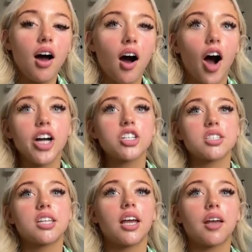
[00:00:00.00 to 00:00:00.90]
I
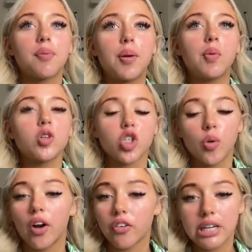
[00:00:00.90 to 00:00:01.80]
just think people do
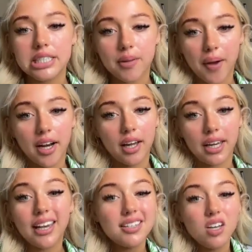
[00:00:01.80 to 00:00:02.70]
underestimate, like,
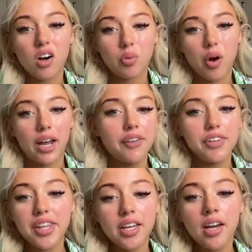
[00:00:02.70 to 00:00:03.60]
it is hard work.
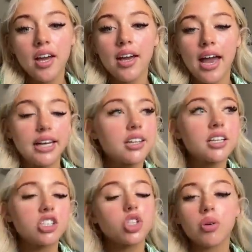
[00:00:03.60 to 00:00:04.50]
Anything
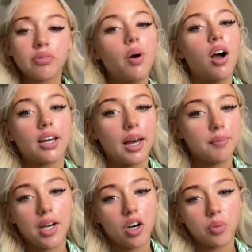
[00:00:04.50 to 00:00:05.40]
to do with work can
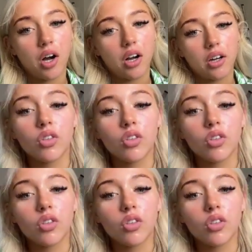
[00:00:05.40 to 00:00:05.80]
be hard work.